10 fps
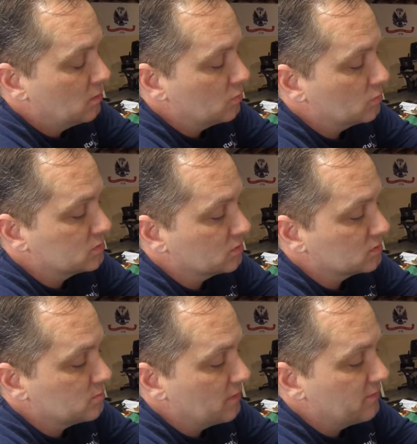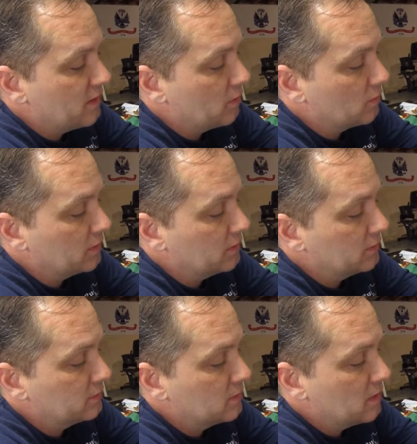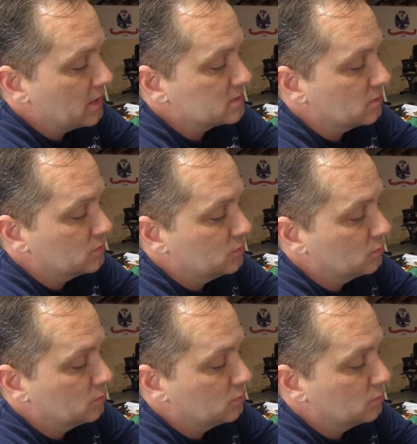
Results may vary as no two